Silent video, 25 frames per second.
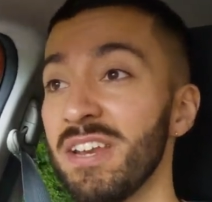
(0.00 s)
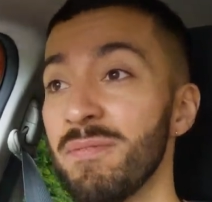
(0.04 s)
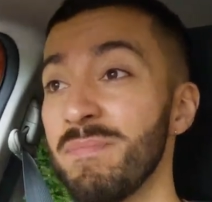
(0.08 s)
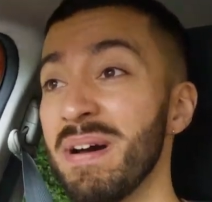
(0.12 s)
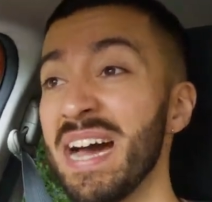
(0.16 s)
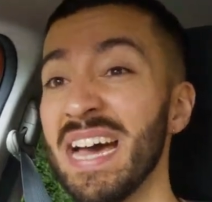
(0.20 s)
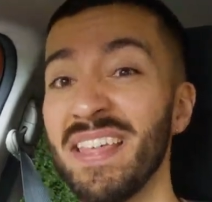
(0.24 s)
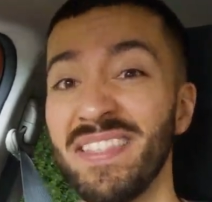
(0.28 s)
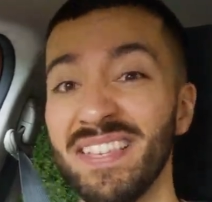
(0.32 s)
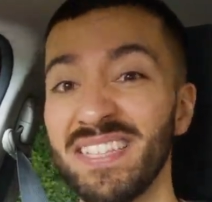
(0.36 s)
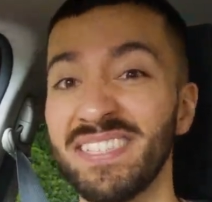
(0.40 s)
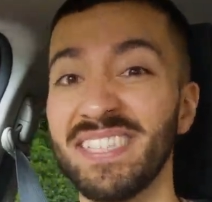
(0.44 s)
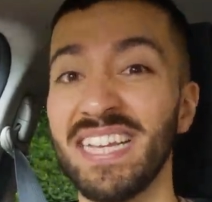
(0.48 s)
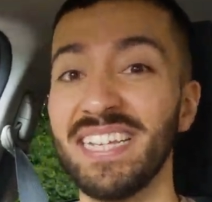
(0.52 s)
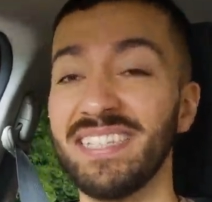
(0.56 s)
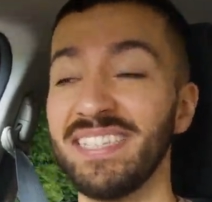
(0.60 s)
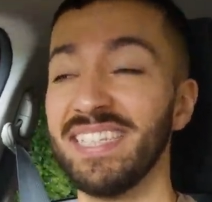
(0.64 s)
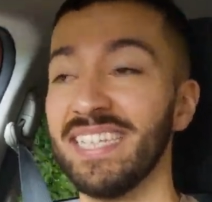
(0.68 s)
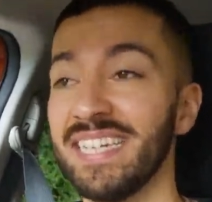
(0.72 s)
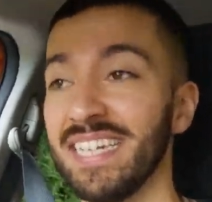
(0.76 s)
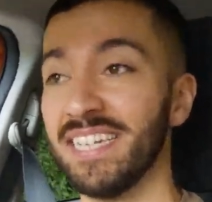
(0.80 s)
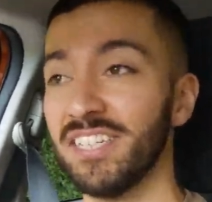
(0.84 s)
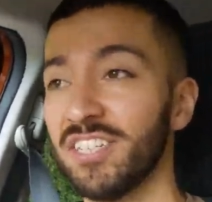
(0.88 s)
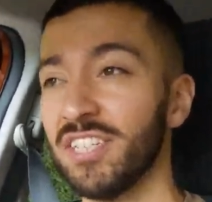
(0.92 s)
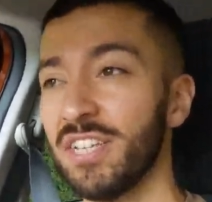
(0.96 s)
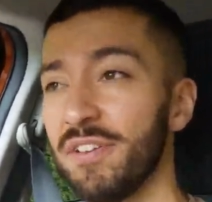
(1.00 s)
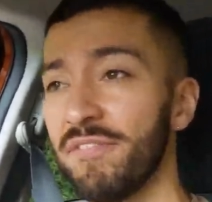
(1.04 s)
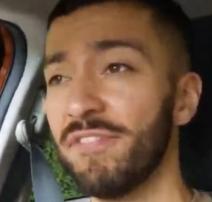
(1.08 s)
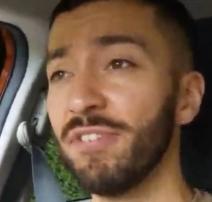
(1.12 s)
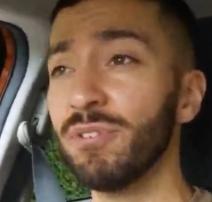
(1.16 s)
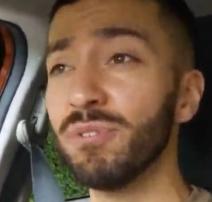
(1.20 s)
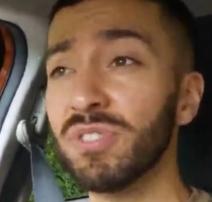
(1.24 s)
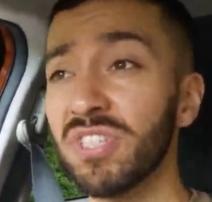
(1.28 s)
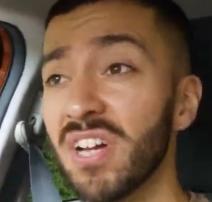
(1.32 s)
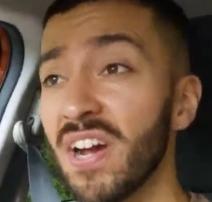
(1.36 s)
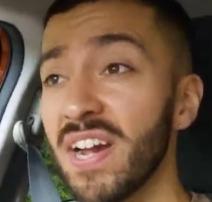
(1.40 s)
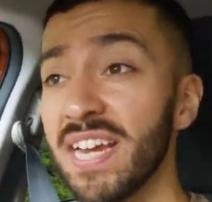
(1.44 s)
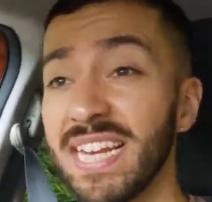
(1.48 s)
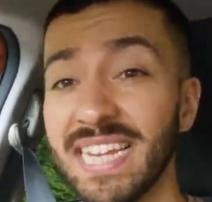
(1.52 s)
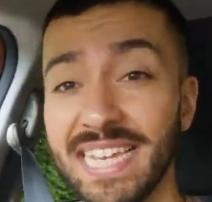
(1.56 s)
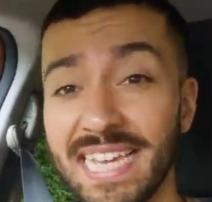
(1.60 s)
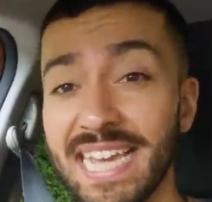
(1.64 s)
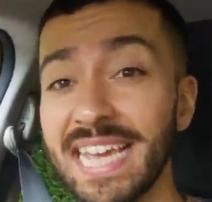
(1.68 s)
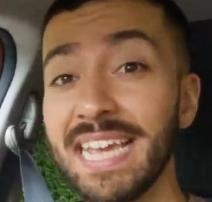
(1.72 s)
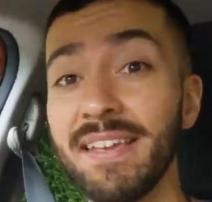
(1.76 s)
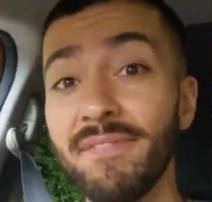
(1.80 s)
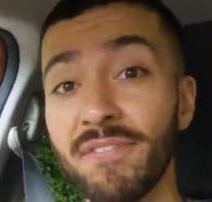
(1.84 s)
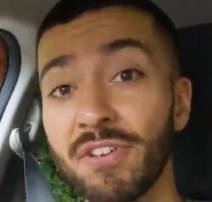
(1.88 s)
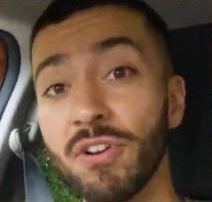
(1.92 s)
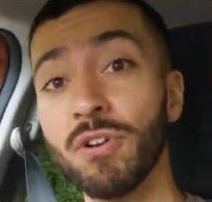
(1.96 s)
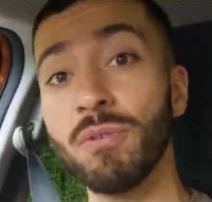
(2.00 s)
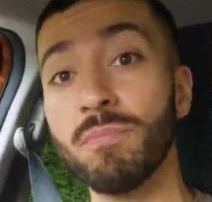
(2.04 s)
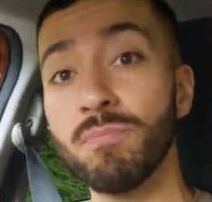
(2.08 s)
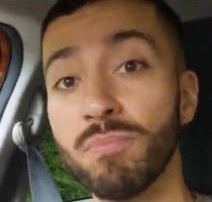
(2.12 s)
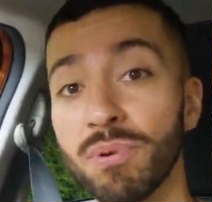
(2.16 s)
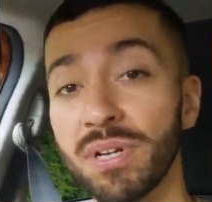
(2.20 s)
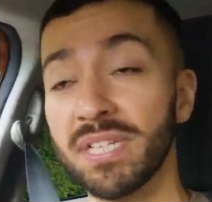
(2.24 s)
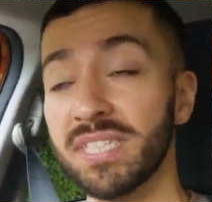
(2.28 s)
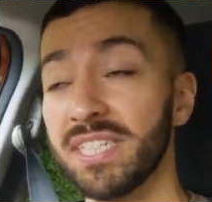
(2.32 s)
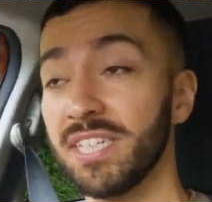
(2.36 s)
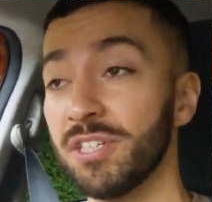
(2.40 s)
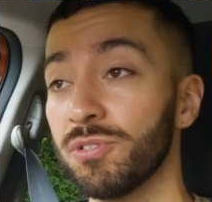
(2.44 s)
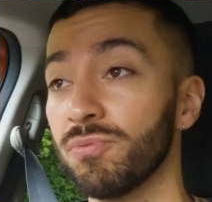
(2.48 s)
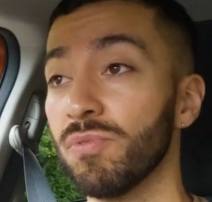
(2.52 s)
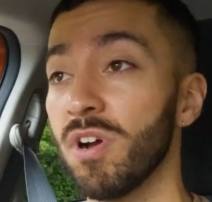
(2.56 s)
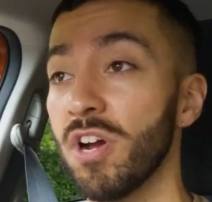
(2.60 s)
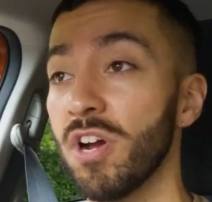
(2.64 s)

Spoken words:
No matter the setting, actually, it feels tiny even on British